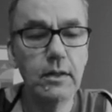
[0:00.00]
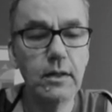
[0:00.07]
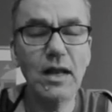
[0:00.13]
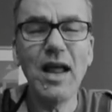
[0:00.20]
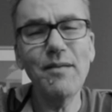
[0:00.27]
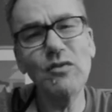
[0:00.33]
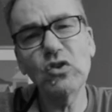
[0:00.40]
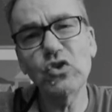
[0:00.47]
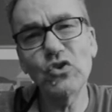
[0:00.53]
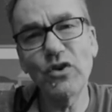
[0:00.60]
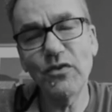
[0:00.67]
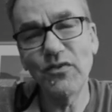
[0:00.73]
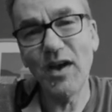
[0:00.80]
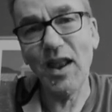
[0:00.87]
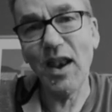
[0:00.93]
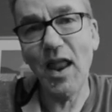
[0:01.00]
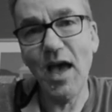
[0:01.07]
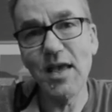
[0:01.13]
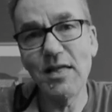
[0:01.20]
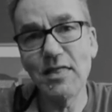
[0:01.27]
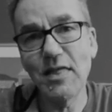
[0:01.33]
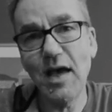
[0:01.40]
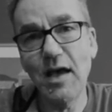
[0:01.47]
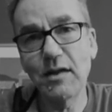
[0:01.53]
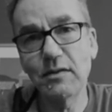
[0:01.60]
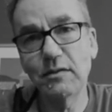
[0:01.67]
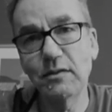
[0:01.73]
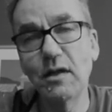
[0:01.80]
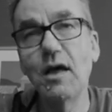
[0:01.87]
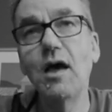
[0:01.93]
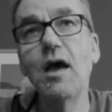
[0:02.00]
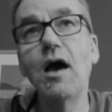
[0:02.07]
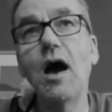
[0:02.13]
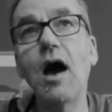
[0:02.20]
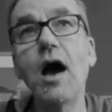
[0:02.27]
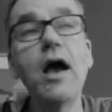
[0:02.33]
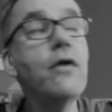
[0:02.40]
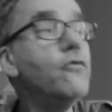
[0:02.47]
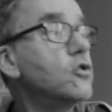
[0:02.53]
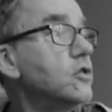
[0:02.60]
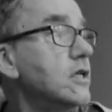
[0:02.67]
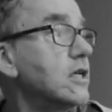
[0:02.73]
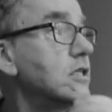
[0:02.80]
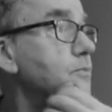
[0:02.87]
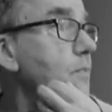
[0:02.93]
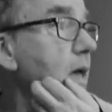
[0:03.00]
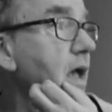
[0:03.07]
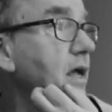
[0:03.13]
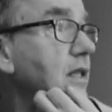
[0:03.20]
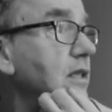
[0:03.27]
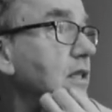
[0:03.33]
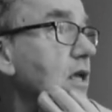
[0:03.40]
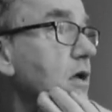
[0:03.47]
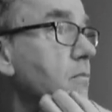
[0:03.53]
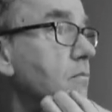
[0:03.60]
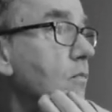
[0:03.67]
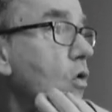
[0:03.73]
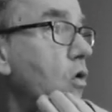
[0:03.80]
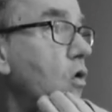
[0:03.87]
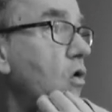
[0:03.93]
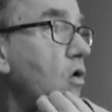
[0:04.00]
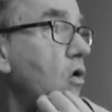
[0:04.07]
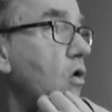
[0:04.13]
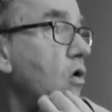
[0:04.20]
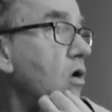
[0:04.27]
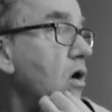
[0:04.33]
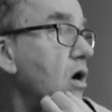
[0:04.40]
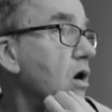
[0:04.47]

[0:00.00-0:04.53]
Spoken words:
And I'm not sure if I like that. I was expecting more